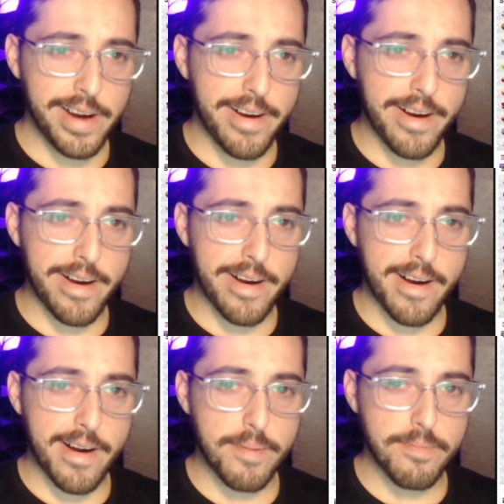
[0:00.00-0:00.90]

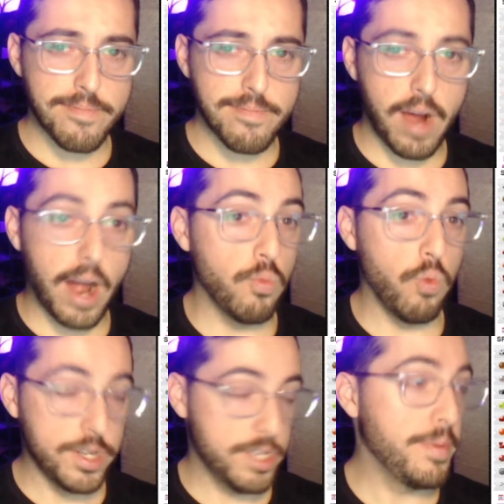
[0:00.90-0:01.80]
I
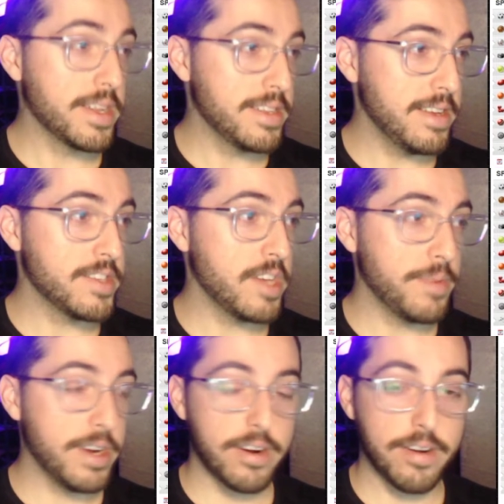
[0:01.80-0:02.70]
want to pick TSM
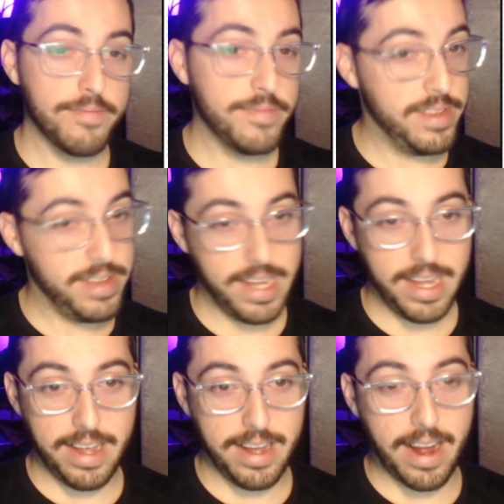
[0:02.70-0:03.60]
here.
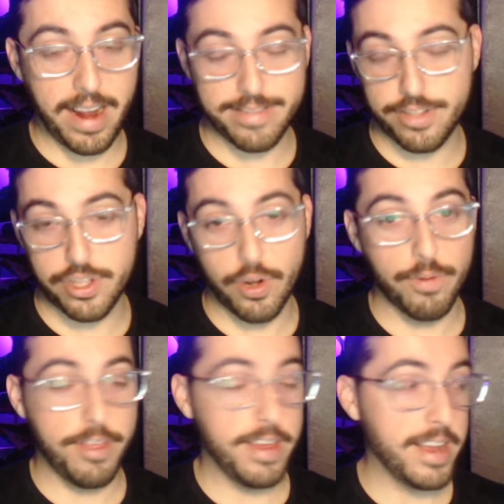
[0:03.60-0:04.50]
I
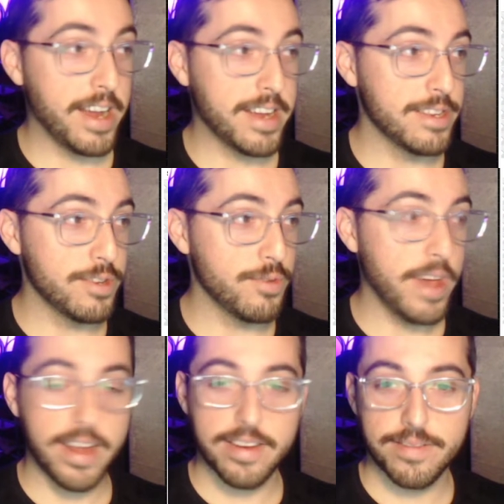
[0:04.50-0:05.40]
don't think I can do
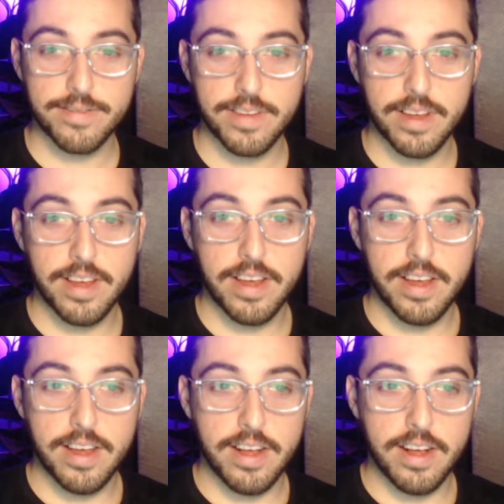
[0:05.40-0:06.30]
that.
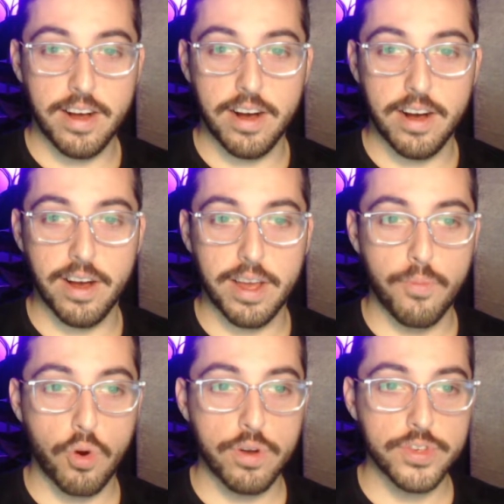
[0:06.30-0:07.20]

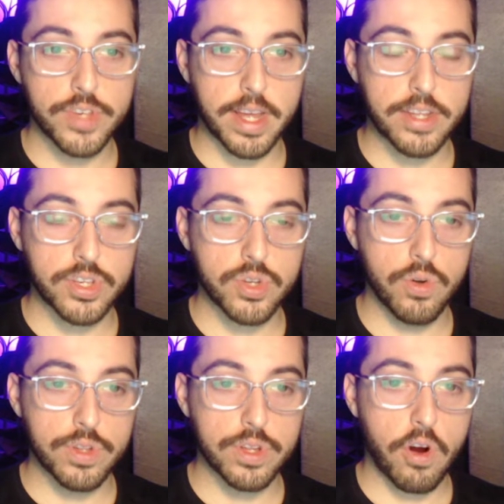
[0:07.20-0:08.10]
Immortals against
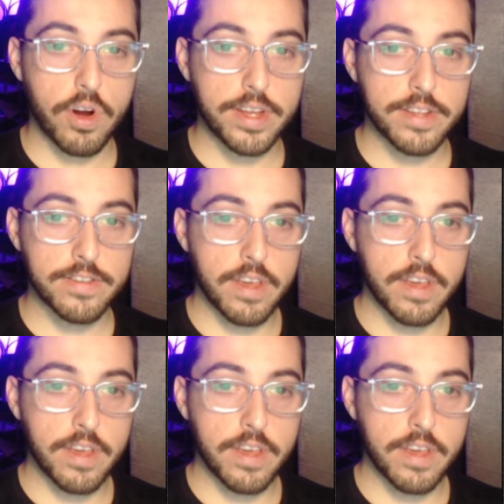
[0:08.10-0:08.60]
Golden Guardians.